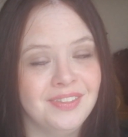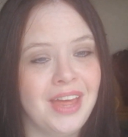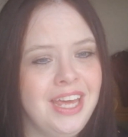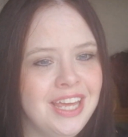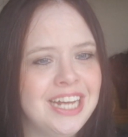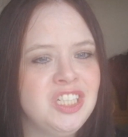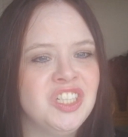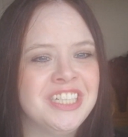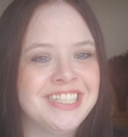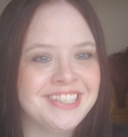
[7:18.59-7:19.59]
They get
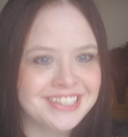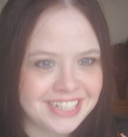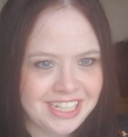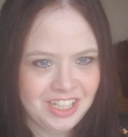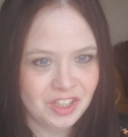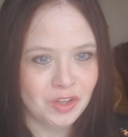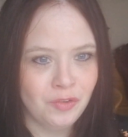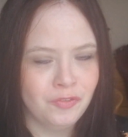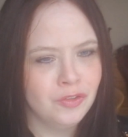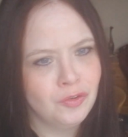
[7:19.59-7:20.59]
to see
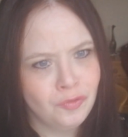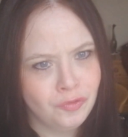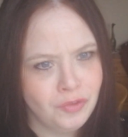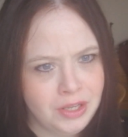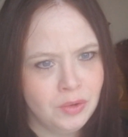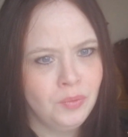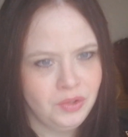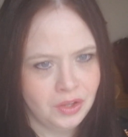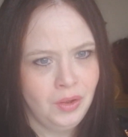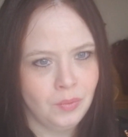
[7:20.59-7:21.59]
you for the real
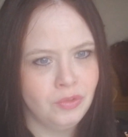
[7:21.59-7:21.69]
you,